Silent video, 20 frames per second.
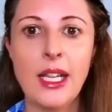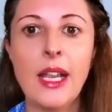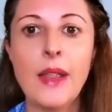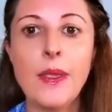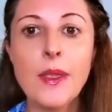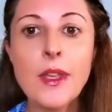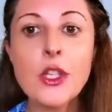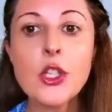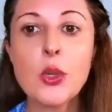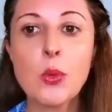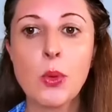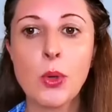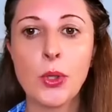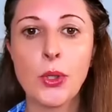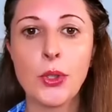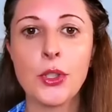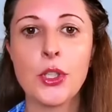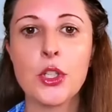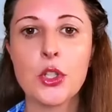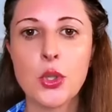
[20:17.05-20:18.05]
In this
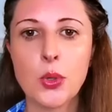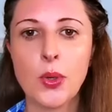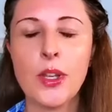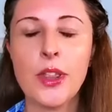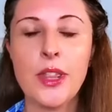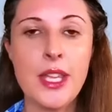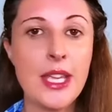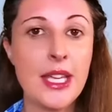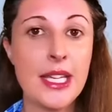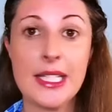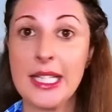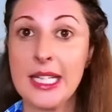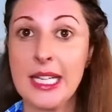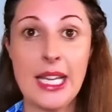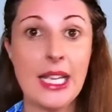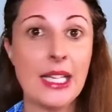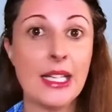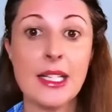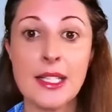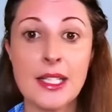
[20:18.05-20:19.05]
world, Dorothy is an
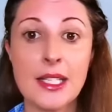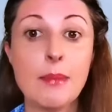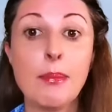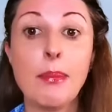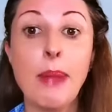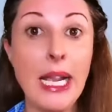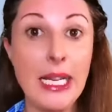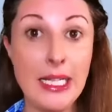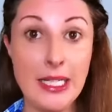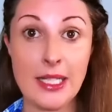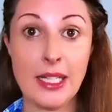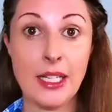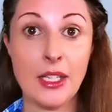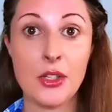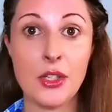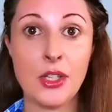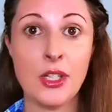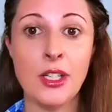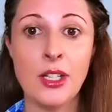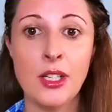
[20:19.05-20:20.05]
innocent
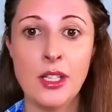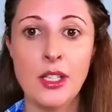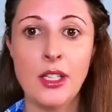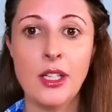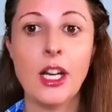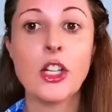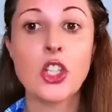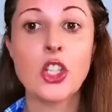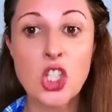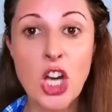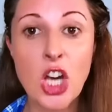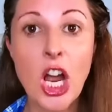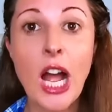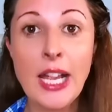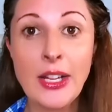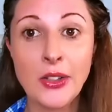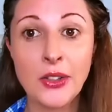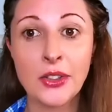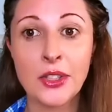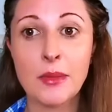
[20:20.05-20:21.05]
bystander, a
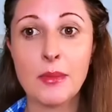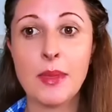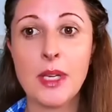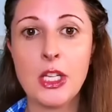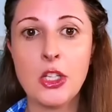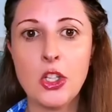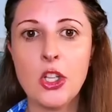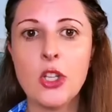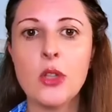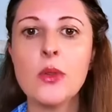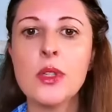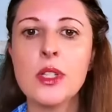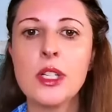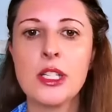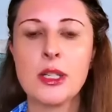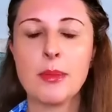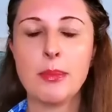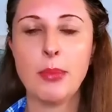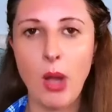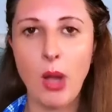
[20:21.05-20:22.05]
child being used
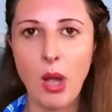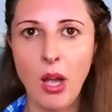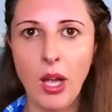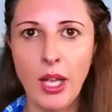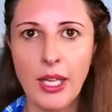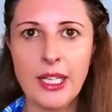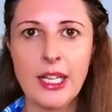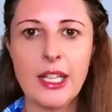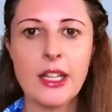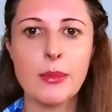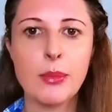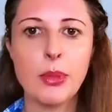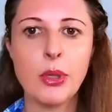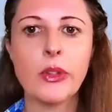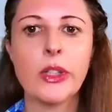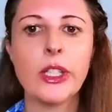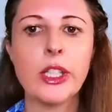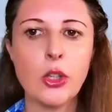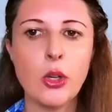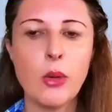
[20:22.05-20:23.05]
as a pawn in the
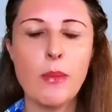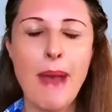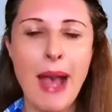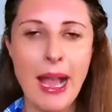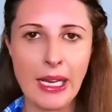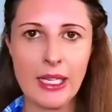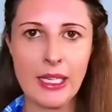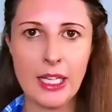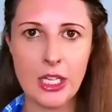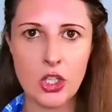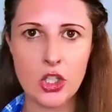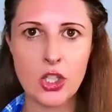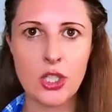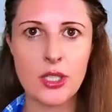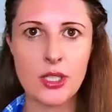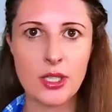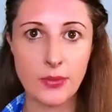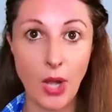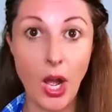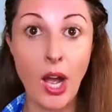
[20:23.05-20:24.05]
political
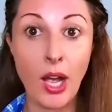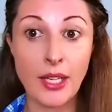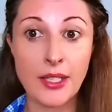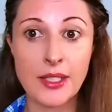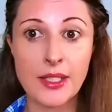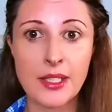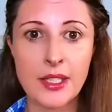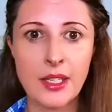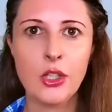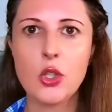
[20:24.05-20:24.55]
machinations of Oz.